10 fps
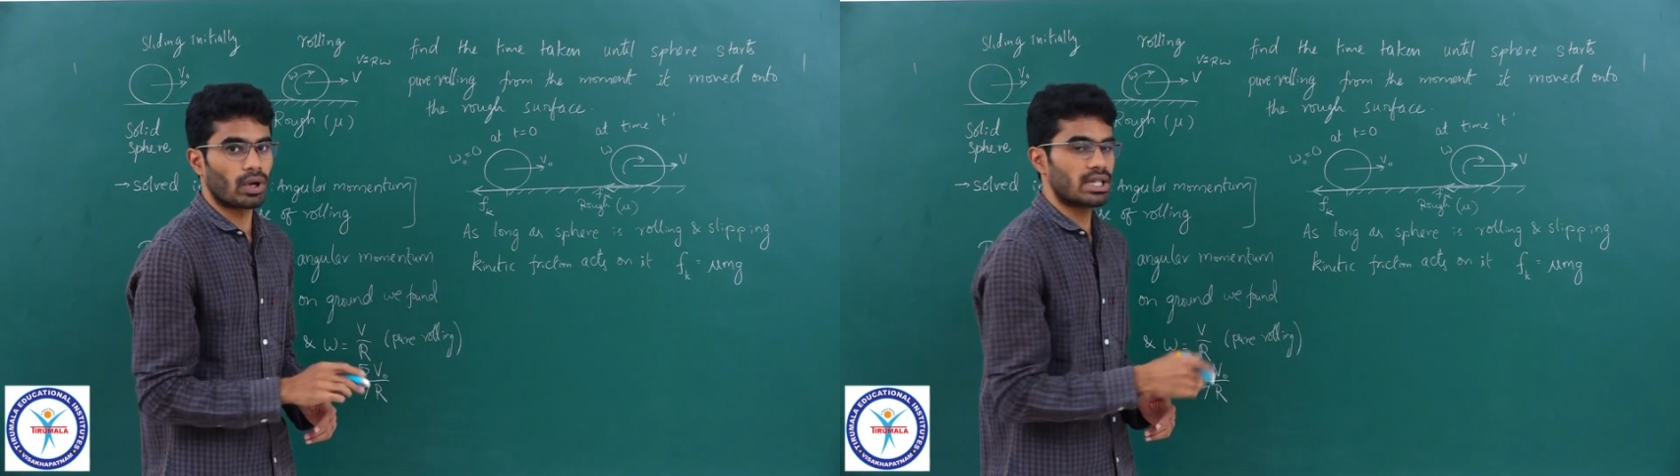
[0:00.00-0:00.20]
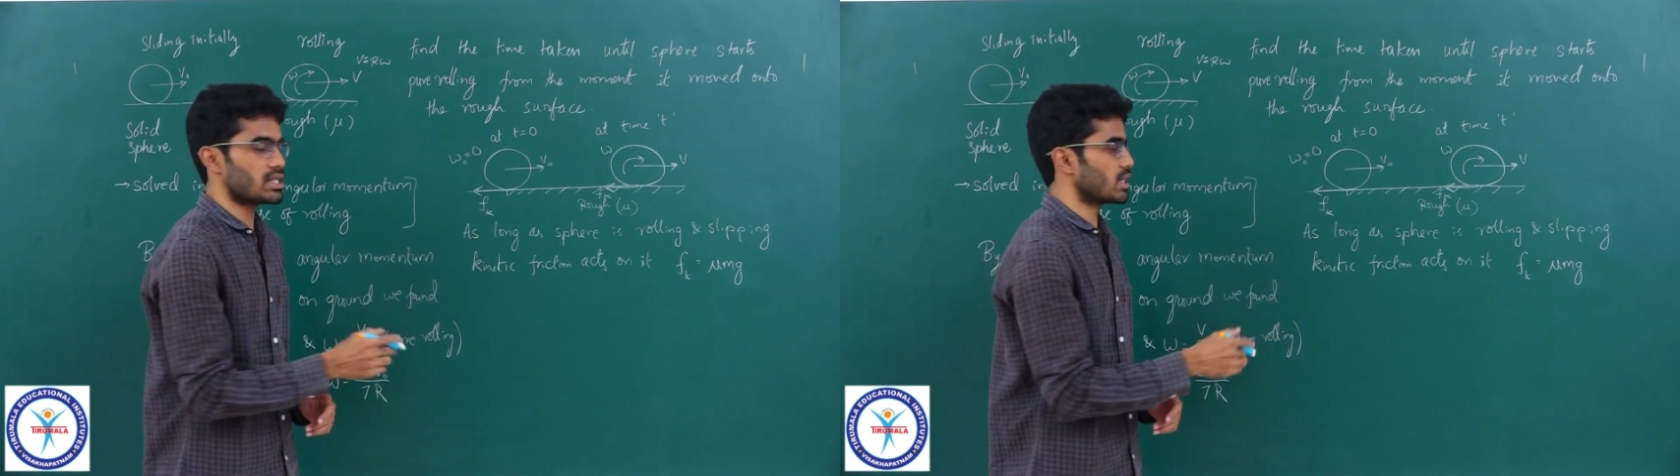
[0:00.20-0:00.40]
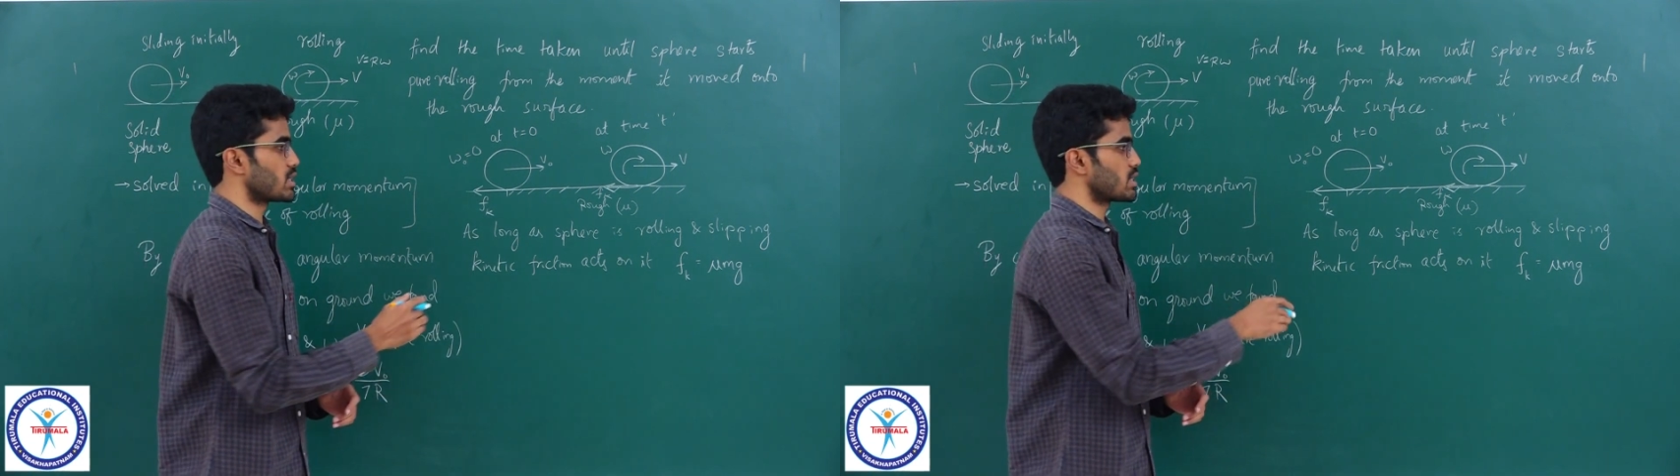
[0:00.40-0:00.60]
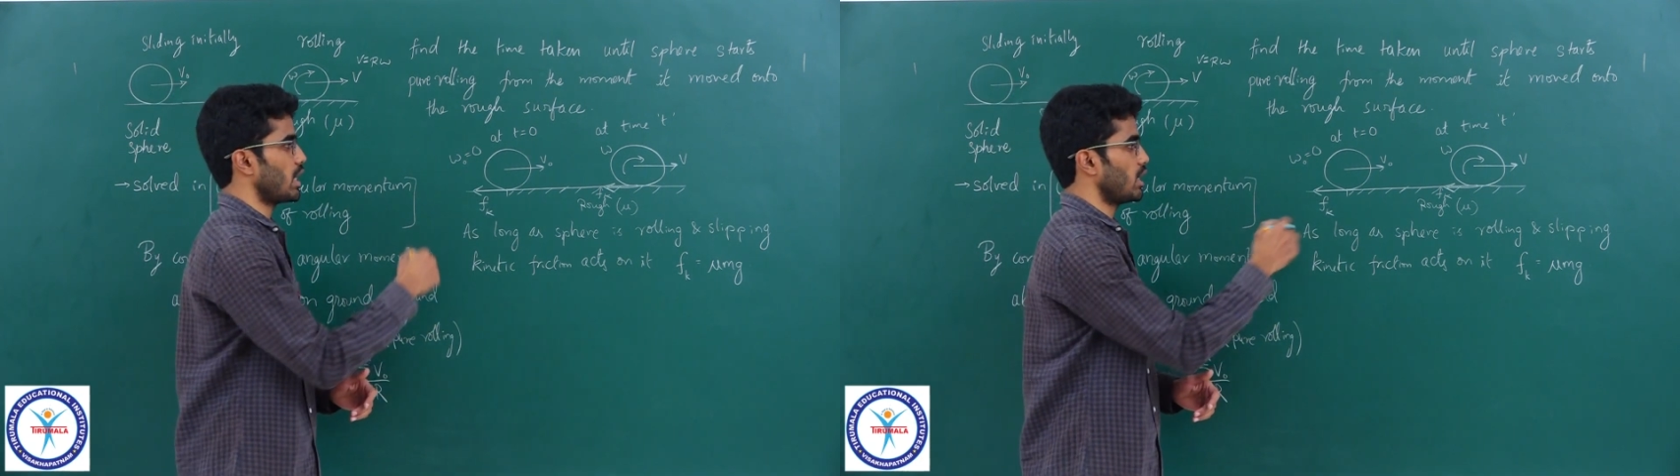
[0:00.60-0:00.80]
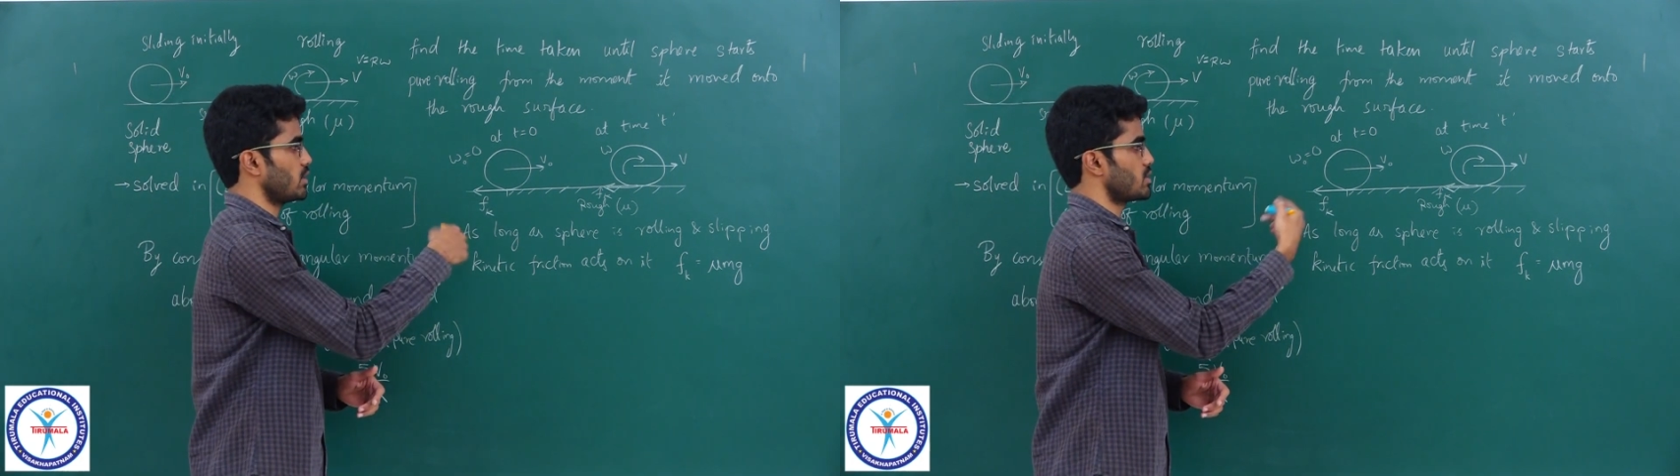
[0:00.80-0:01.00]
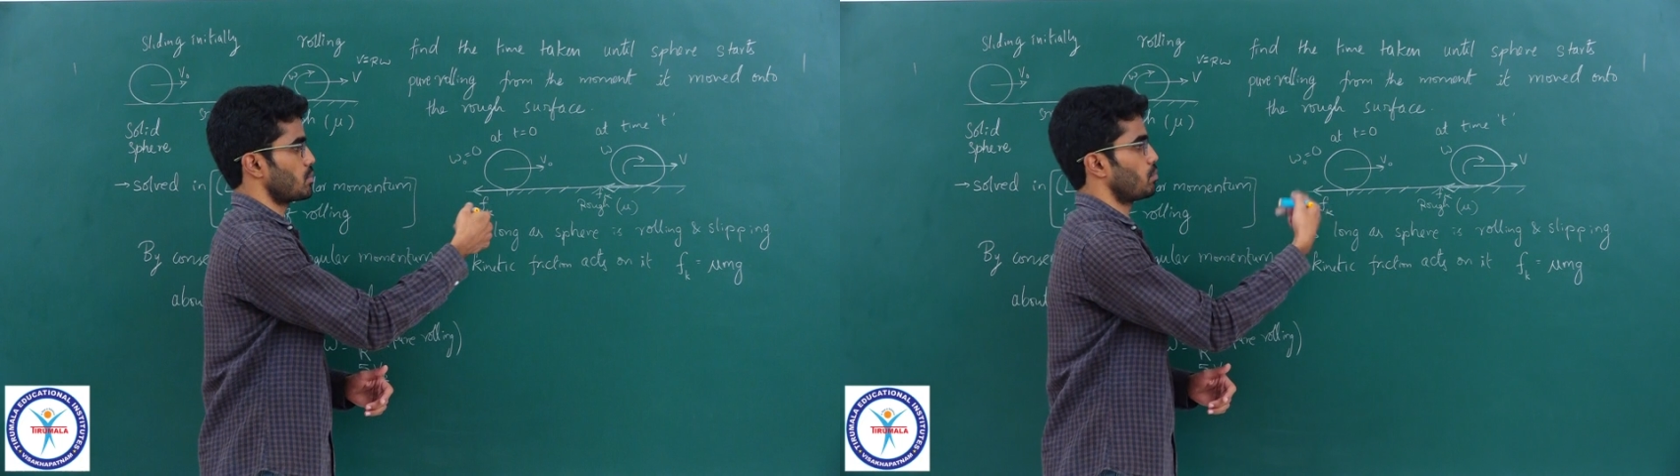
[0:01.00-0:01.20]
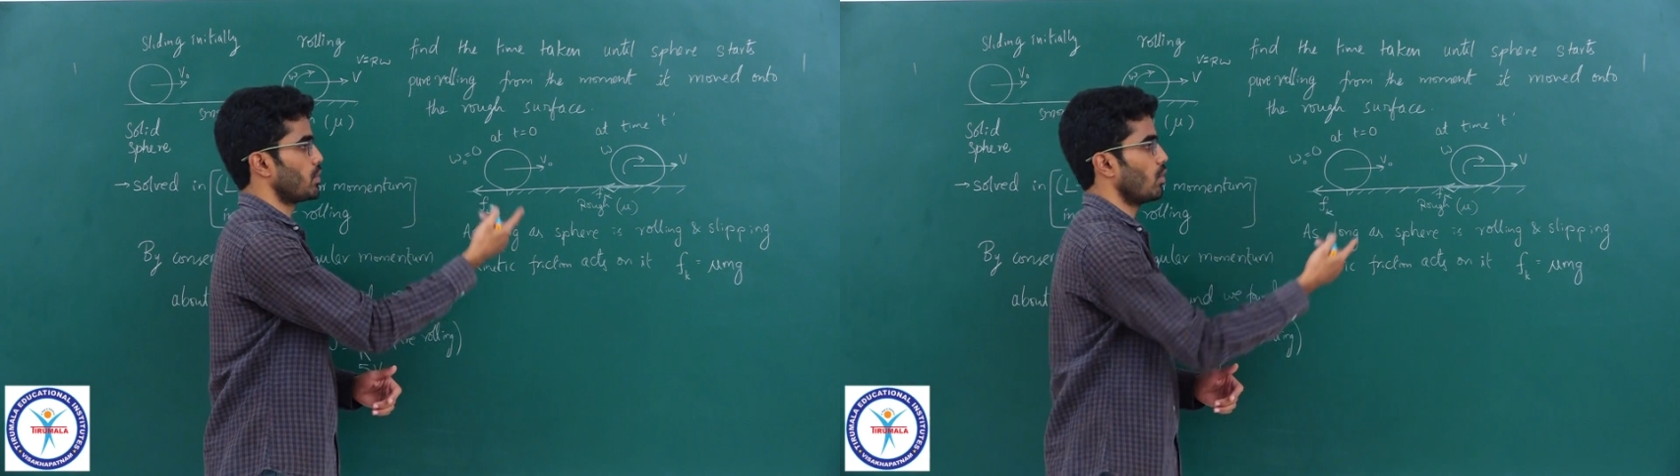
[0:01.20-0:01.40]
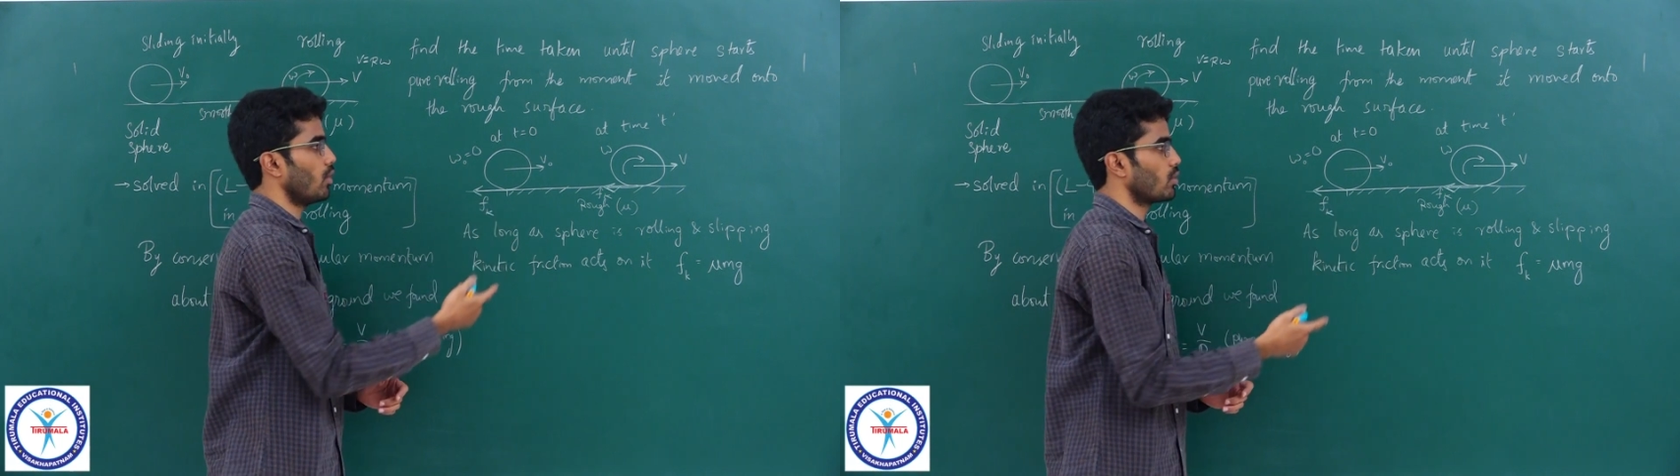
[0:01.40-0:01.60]
Once it starts
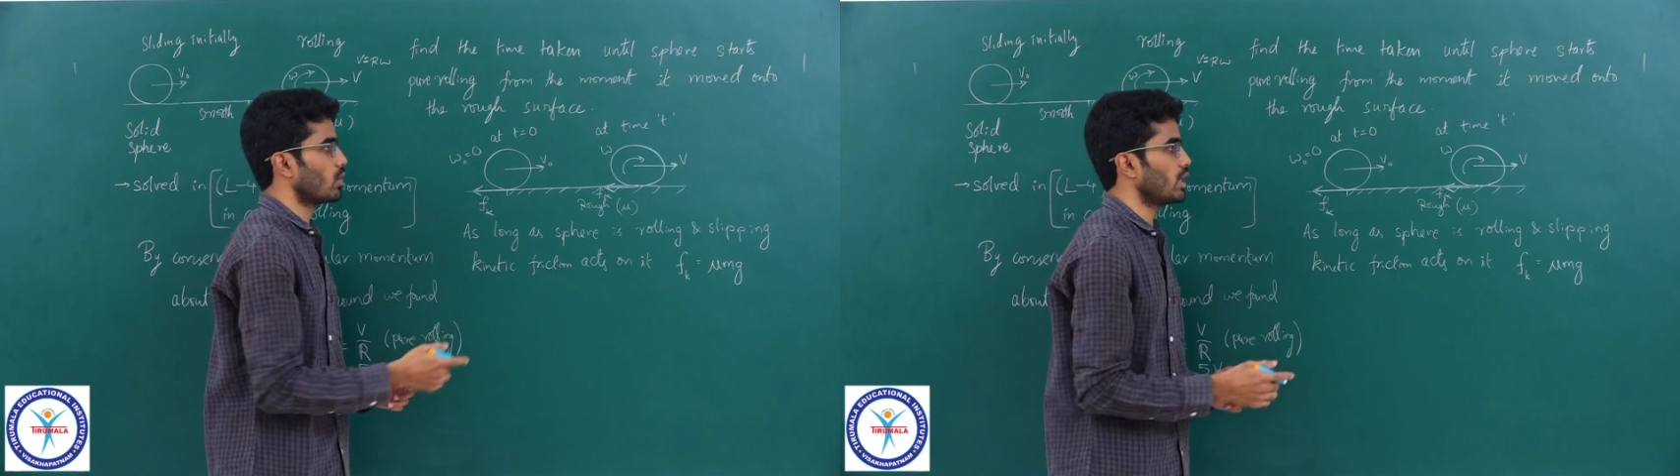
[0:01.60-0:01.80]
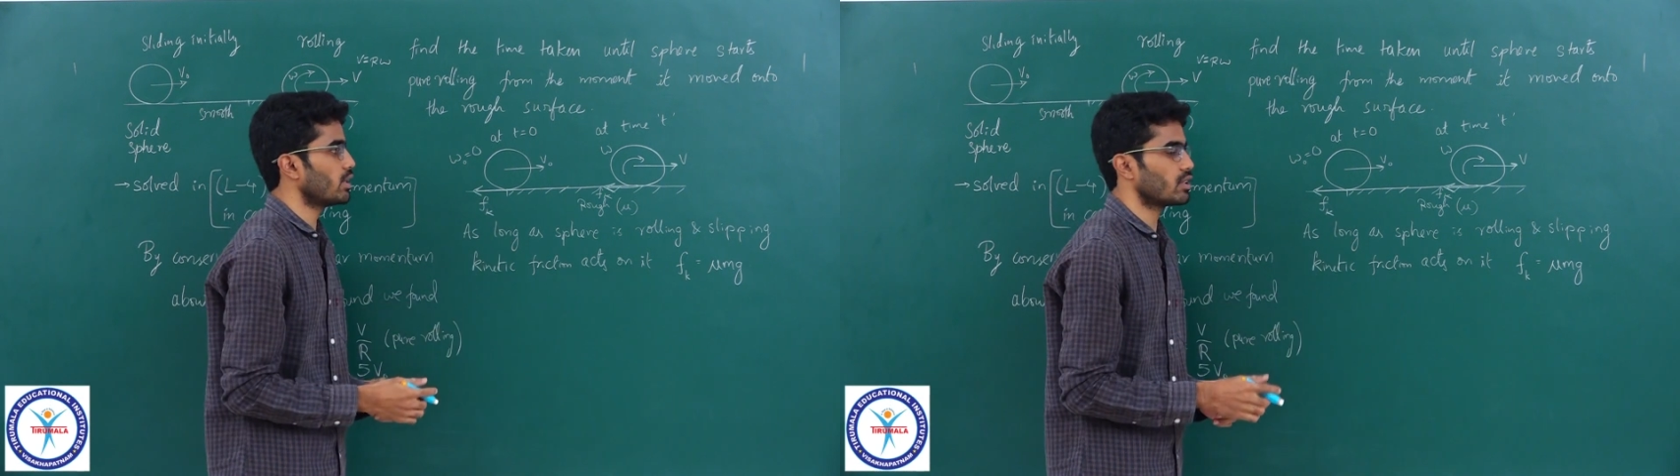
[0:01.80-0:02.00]
pure rolling,